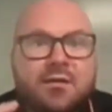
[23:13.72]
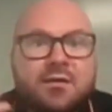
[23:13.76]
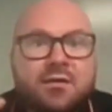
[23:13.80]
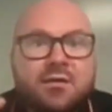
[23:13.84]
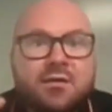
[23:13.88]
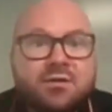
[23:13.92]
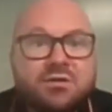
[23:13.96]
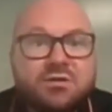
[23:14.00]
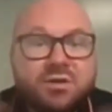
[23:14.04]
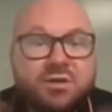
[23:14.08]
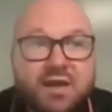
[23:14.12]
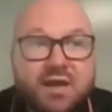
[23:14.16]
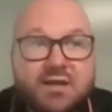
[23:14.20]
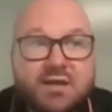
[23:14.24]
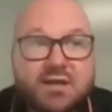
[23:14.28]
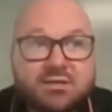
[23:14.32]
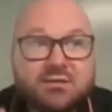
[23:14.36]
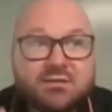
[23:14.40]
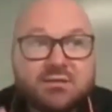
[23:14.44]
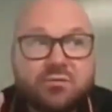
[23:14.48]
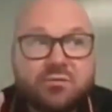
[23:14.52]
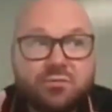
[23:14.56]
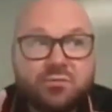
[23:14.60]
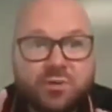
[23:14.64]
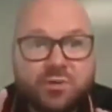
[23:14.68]
So
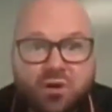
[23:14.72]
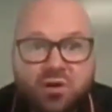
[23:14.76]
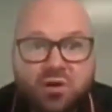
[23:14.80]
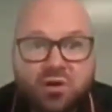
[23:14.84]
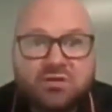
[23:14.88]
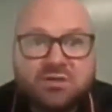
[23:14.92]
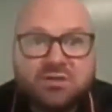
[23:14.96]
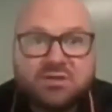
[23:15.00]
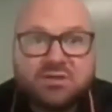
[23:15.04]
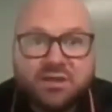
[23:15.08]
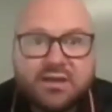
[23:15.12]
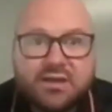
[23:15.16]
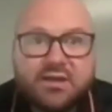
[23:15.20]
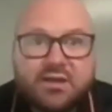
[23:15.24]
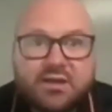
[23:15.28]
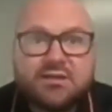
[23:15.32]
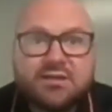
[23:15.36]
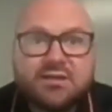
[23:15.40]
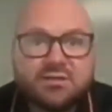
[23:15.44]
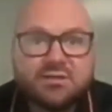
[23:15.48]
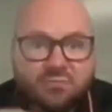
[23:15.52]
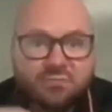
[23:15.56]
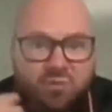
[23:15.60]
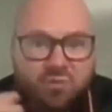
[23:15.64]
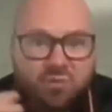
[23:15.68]
yes, we are seeing
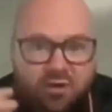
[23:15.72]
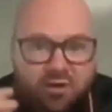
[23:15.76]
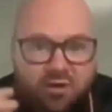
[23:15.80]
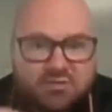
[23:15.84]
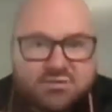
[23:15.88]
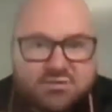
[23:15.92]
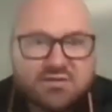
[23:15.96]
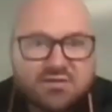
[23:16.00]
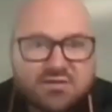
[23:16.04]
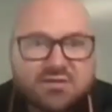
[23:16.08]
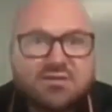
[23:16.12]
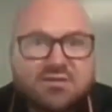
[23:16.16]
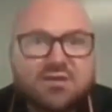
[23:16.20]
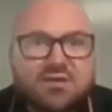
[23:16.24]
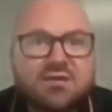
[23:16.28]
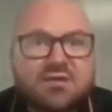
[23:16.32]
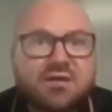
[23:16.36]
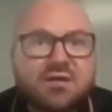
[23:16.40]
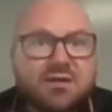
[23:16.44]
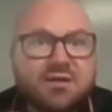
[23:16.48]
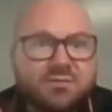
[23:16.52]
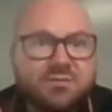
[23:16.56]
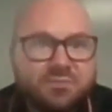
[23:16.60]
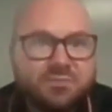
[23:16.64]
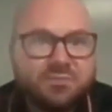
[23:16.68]
days on market start to tick
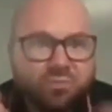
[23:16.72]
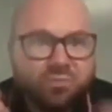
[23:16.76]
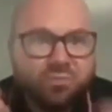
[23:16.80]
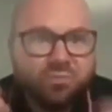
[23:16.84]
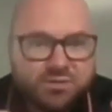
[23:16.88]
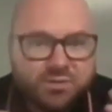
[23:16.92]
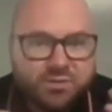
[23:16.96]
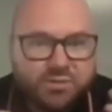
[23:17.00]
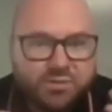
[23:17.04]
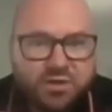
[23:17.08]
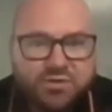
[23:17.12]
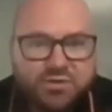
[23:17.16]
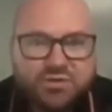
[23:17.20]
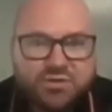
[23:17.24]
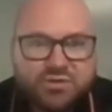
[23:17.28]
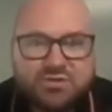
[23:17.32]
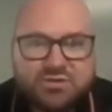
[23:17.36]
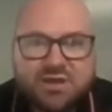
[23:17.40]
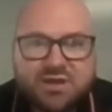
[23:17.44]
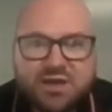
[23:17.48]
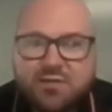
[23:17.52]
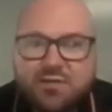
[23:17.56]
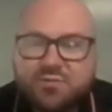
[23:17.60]
up, some price reductions.